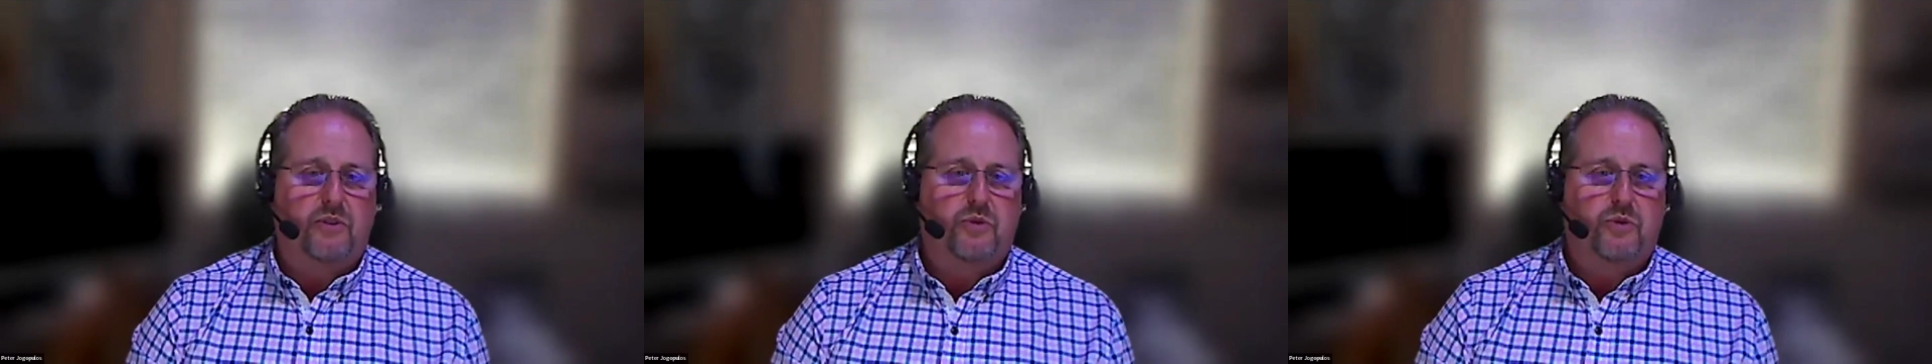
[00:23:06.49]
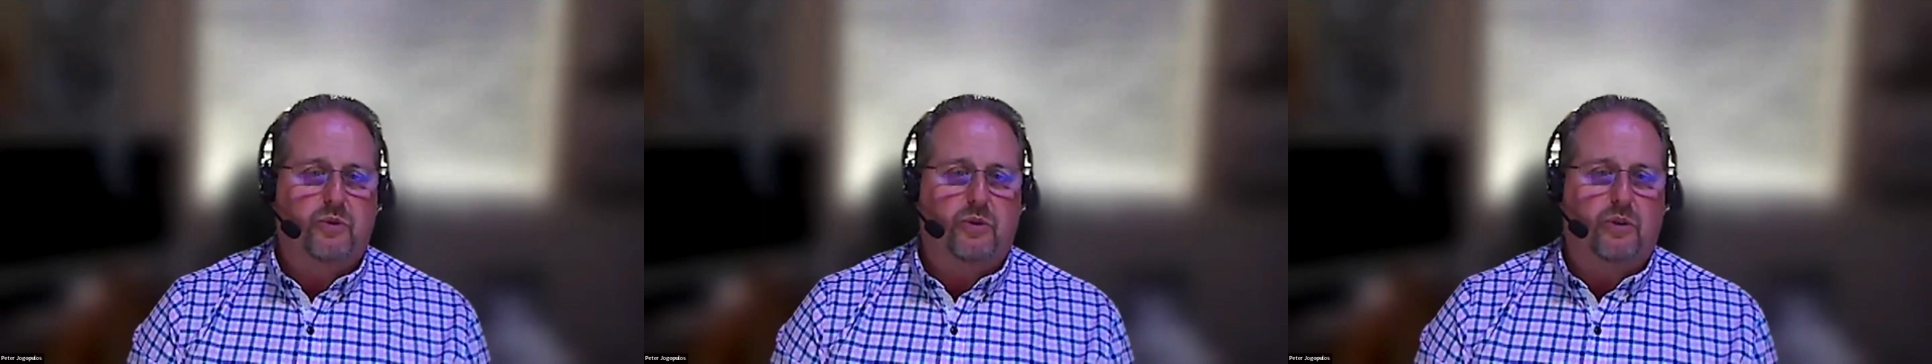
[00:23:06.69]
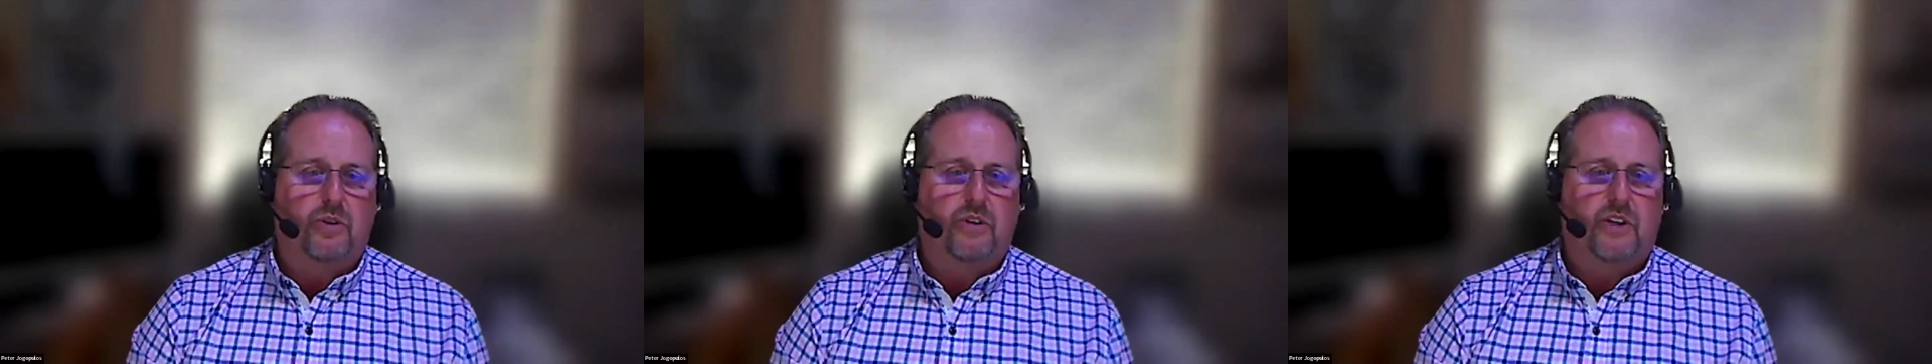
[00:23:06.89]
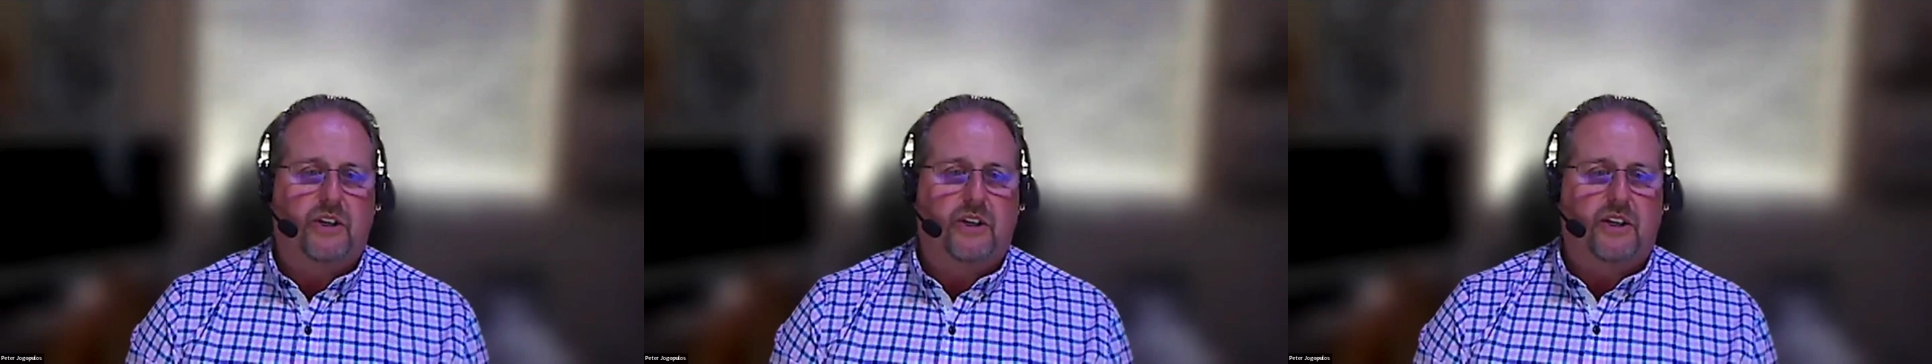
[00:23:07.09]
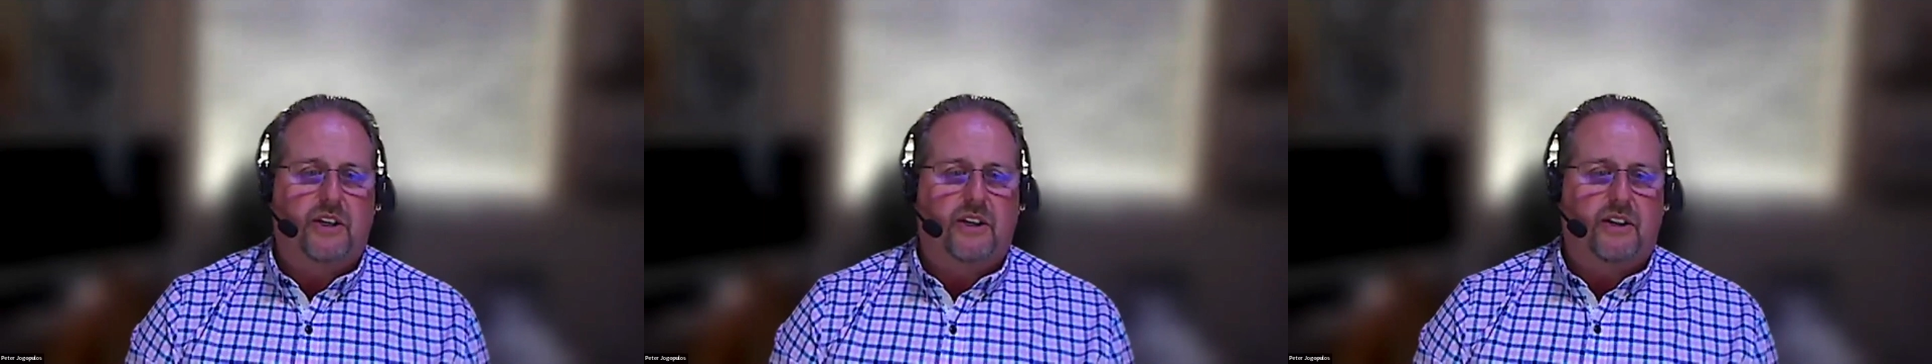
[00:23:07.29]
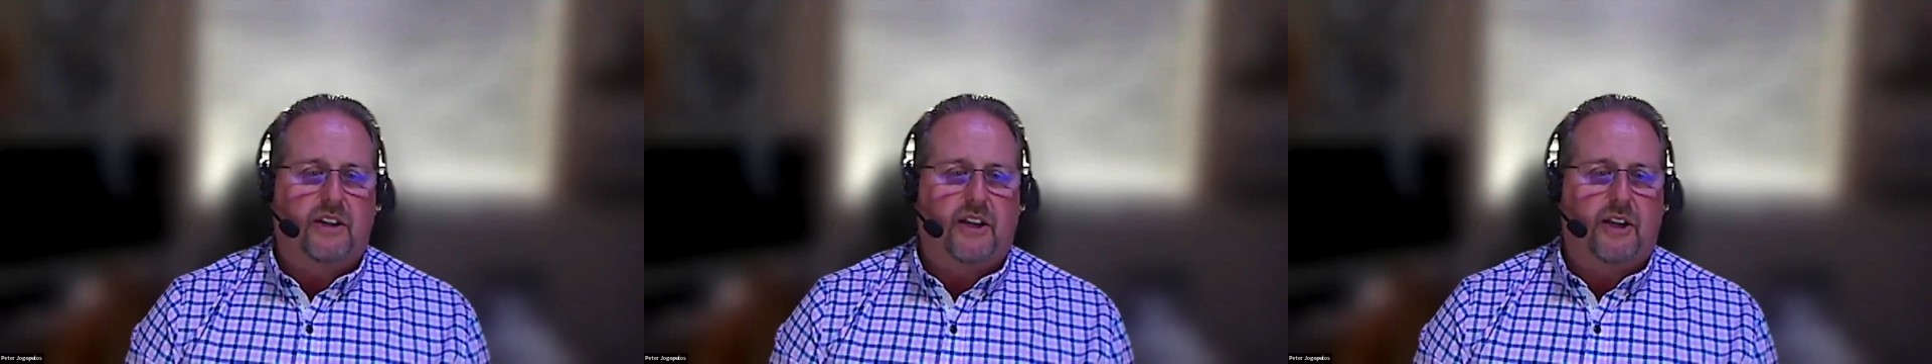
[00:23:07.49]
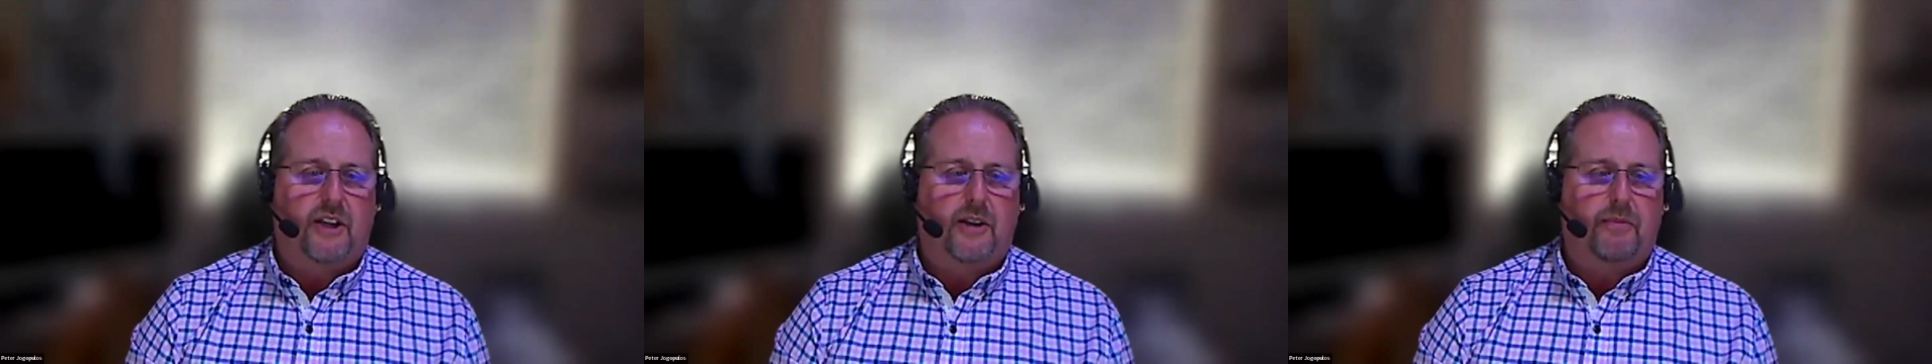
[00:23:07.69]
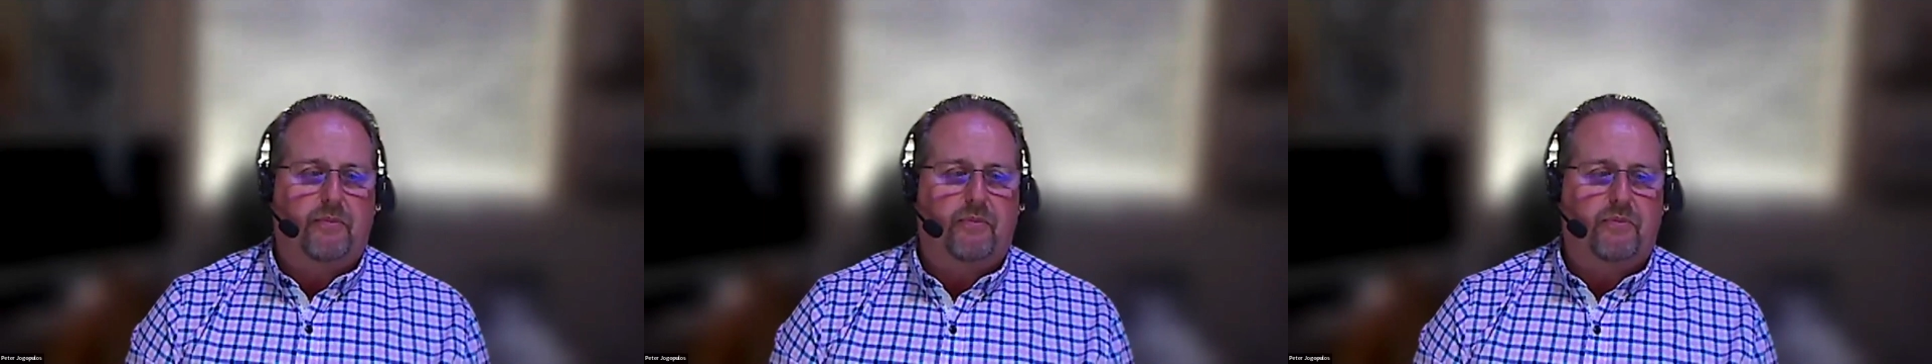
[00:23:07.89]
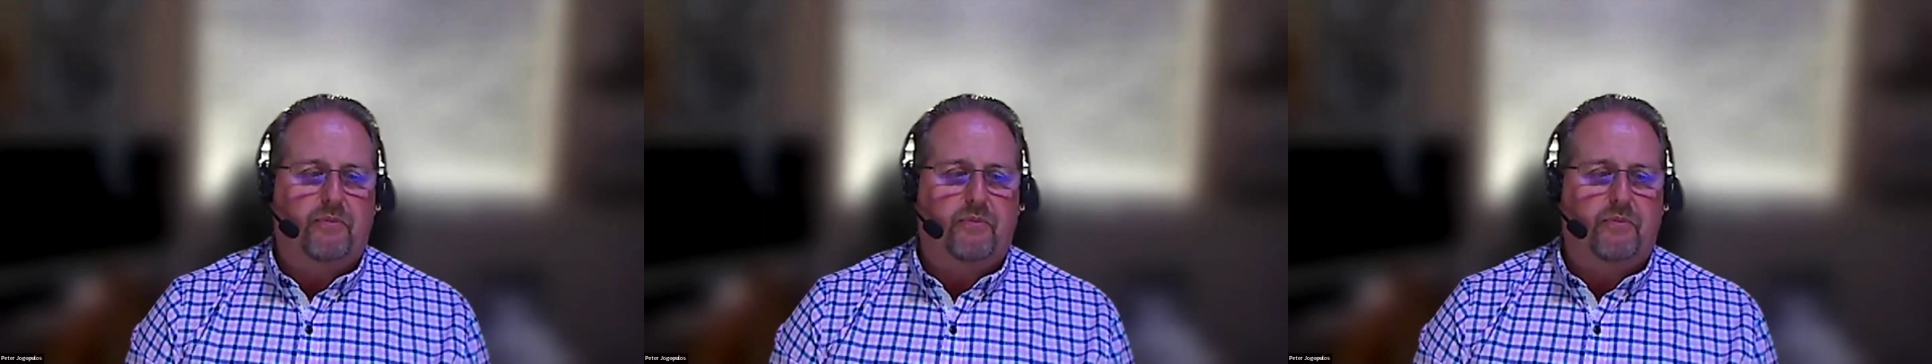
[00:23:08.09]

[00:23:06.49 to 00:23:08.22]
tool from